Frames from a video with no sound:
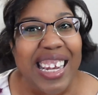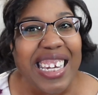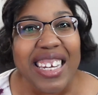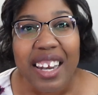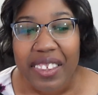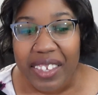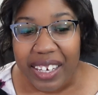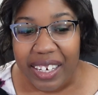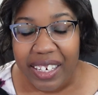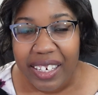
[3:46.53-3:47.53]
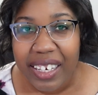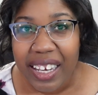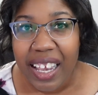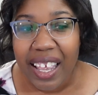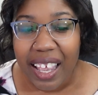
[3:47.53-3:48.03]
Nothing.
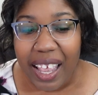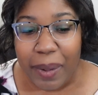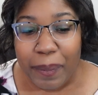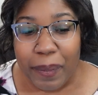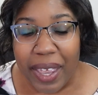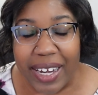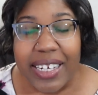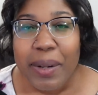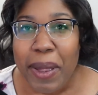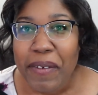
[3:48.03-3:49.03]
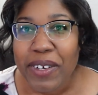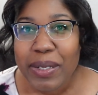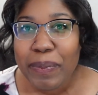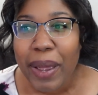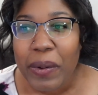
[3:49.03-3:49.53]
I ended up having
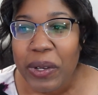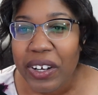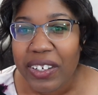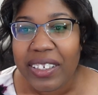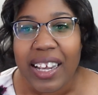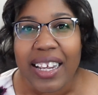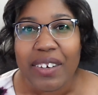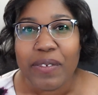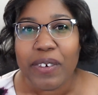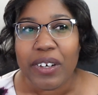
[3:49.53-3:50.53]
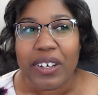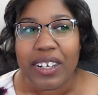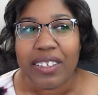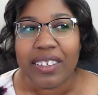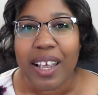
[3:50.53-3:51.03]
to buy one online for
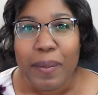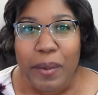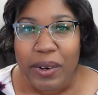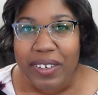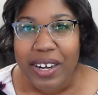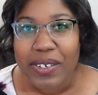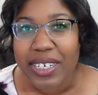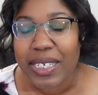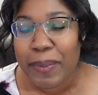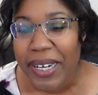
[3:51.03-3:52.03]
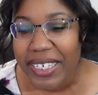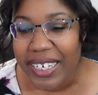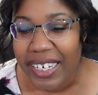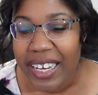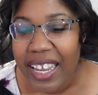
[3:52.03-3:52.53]
a lot more than I was
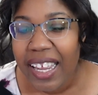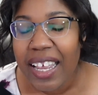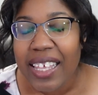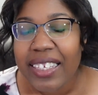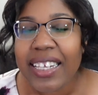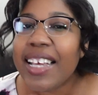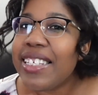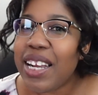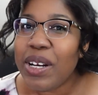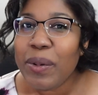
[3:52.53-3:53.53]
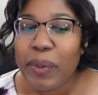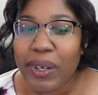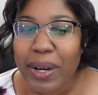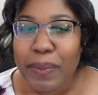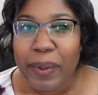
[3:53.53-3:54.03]
expecting. The last ironing
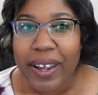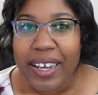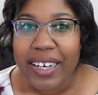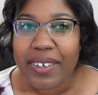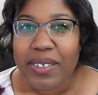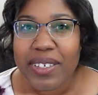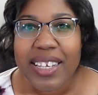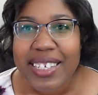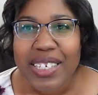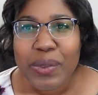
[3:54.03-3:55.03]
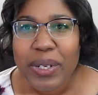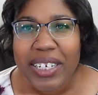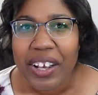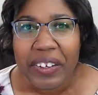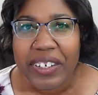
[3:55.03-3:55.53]
board I bought was less than
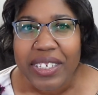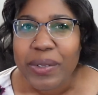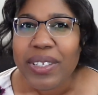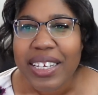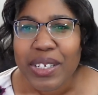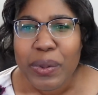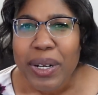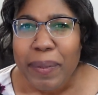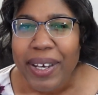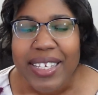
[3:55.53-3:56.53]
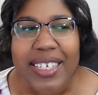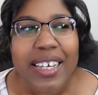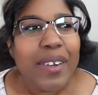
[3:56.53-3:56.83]
$20. It was like 20 bucks.